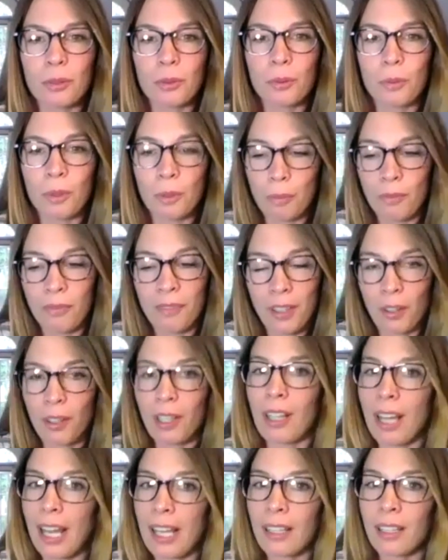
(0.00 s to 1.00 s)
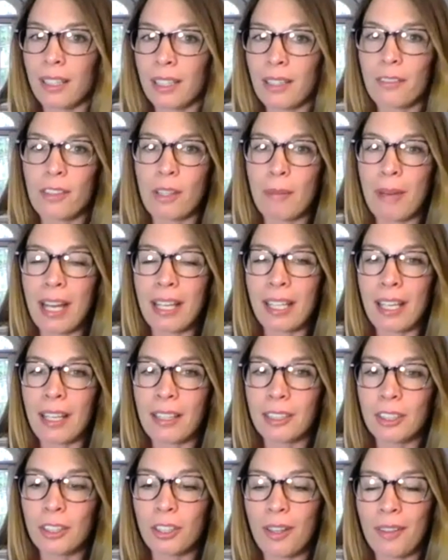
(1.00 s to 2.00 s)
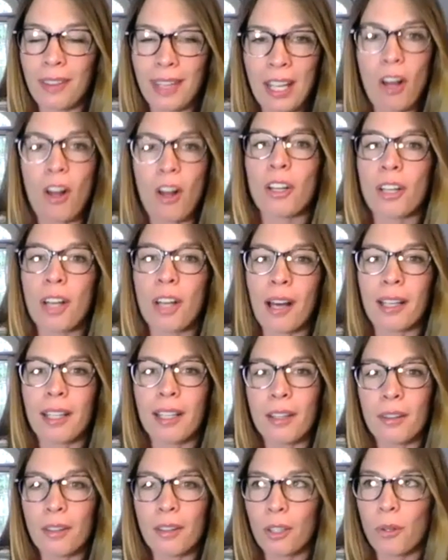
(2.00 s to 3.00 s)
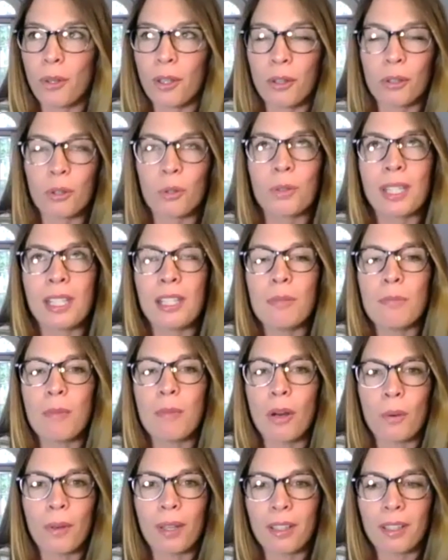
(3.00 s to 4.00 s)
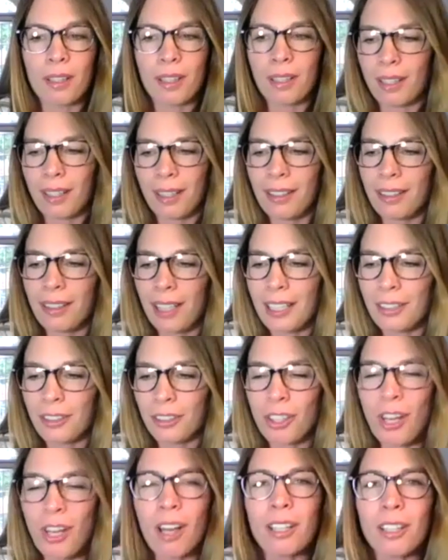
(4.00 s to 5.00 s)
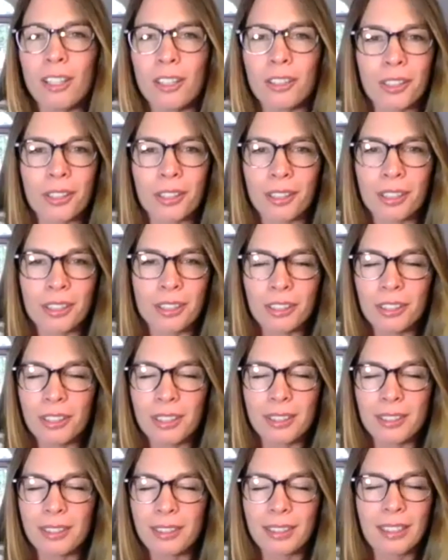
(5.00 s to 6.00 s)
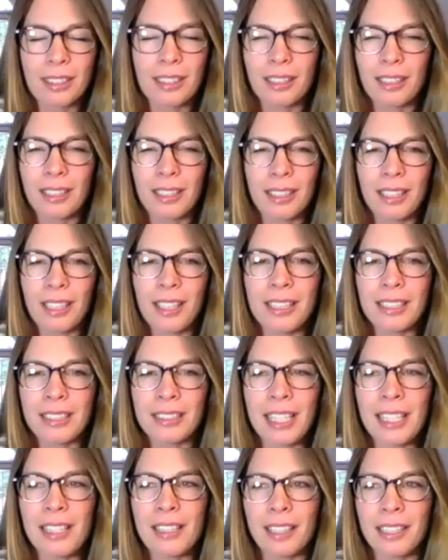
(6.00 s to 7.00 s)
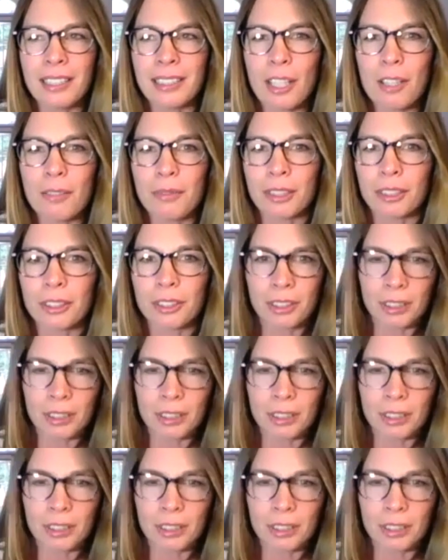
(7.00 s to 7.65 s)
would very likely give them eye cancer, and they all got it, and they're going through chemo in like toddlerhood. It's just insanely selfish.